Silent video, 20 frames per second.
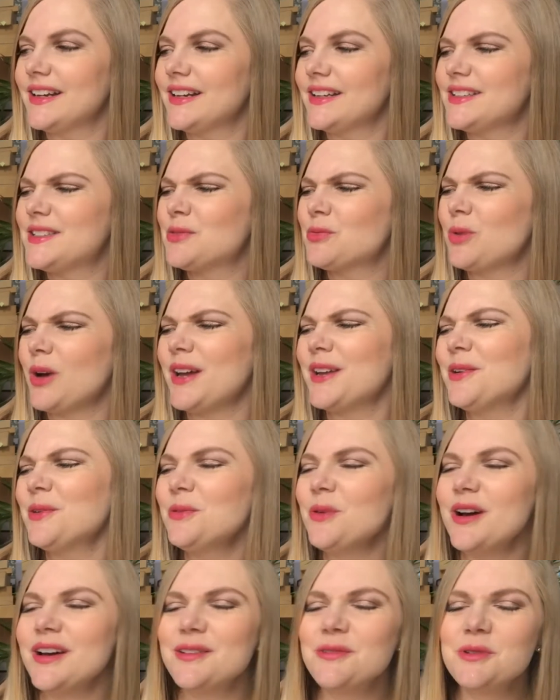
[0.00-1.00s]
it's I
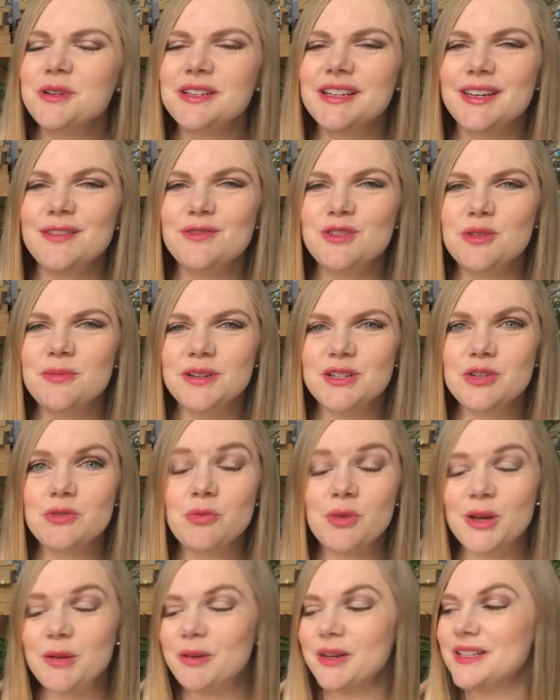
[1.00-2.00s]
don't want to give too much
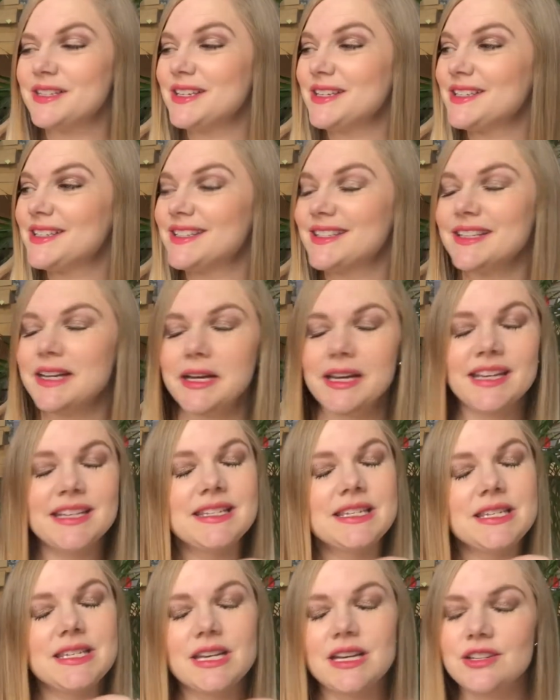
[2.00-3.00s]
away because it's
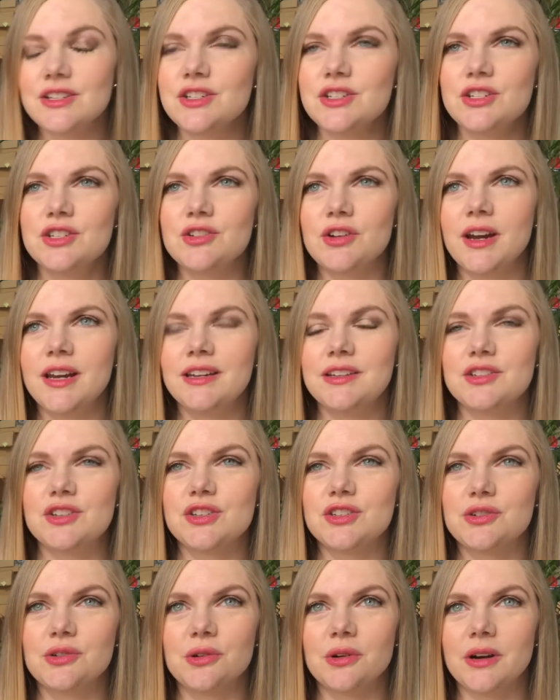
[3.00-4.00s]
such a strange
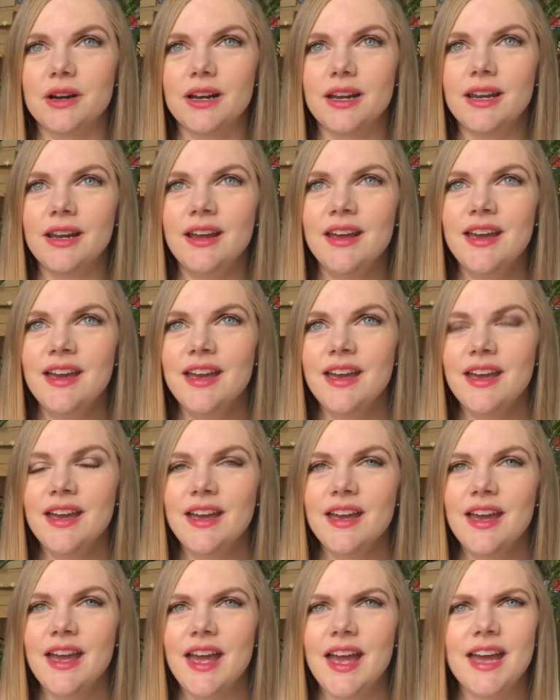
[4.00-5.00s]
story,
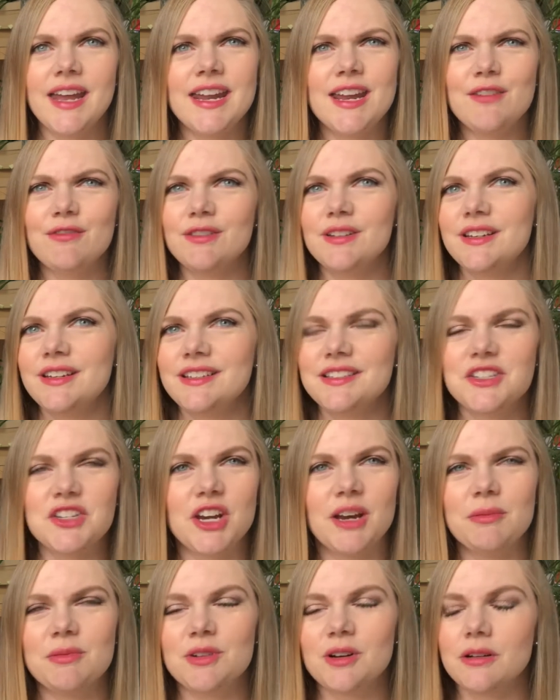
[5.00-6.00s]
and every
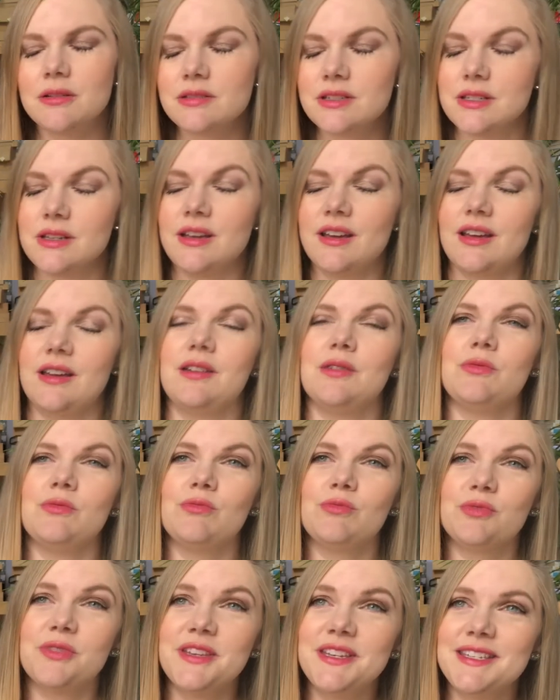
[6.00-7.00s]
chapter I was like,
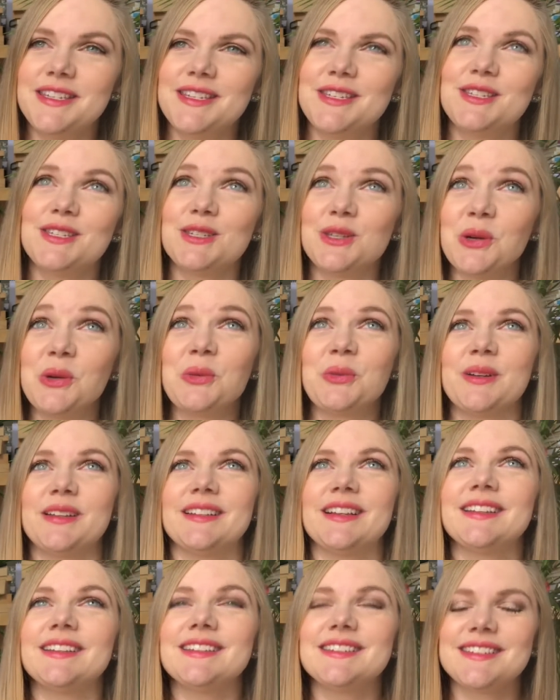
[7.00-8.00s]
this is so weird,
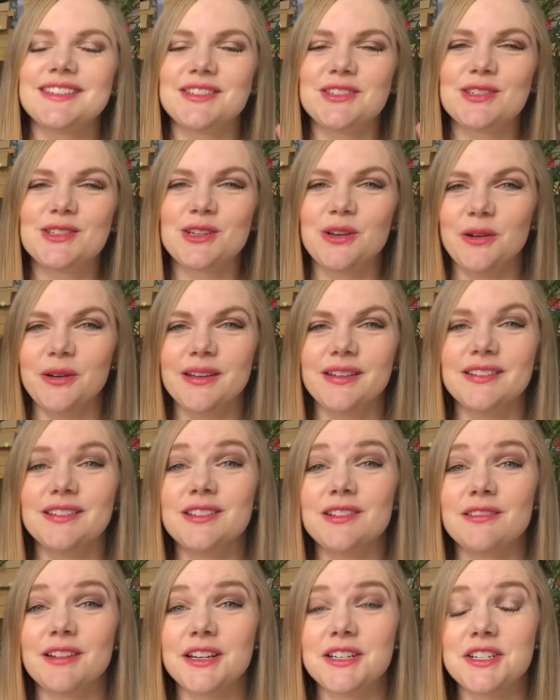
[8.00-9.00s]
like this is just going in a
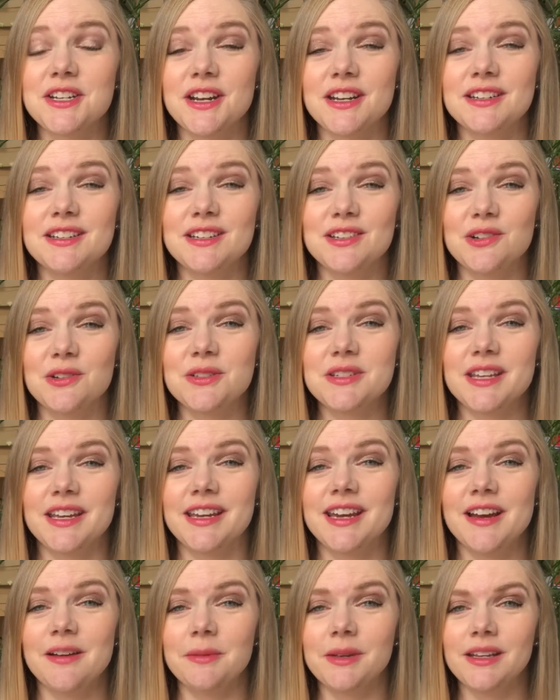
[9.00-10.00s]
direction I did not see
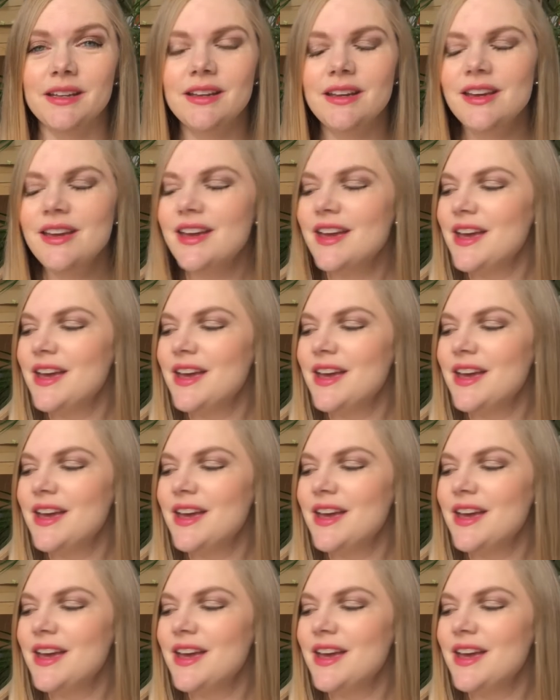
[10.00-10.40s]
coming,